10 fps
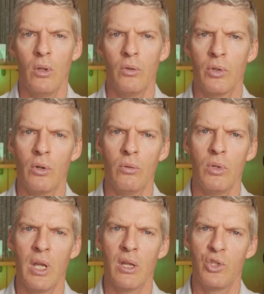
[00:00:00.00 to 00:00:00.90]
So
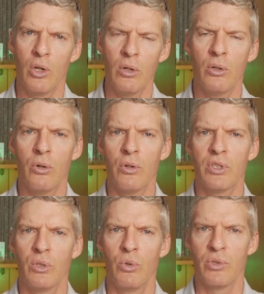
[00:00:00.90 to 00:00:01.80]
yeah, Jon
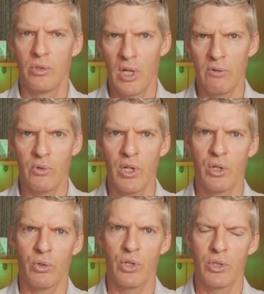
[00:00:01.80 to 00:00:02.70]
Courson was never a
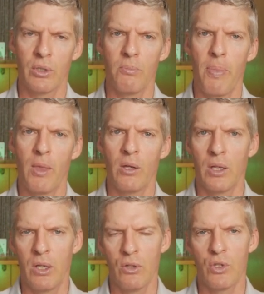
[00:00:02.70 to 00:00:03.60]
Christian.
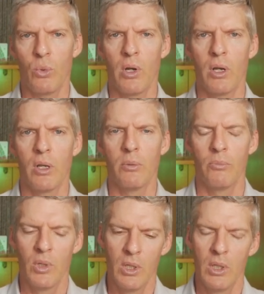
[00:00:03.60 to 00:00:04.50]
Here's why.
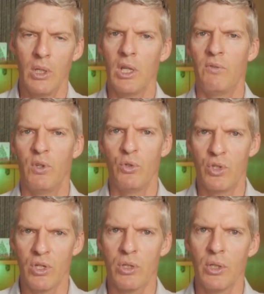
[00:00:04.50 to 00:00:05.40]
If you
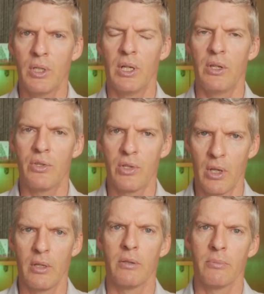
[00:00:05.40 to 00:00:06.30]
just look at his
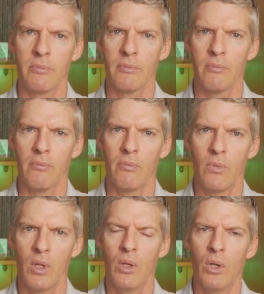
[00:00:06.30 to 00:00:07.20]
son,
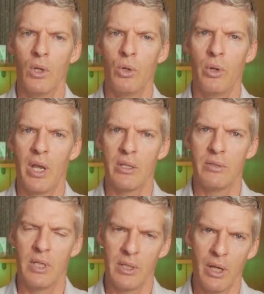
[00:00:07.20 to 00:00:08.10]
who has
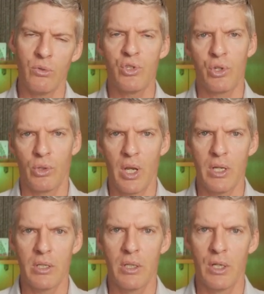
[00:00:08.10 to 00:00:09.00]
denounced
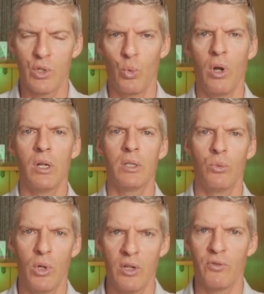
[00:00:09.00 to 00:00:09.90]
Christ and has walked
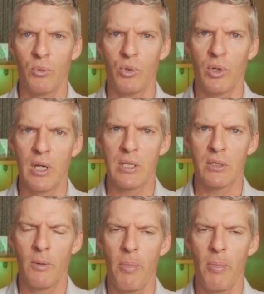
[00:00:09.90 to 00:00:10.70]
away from Christ,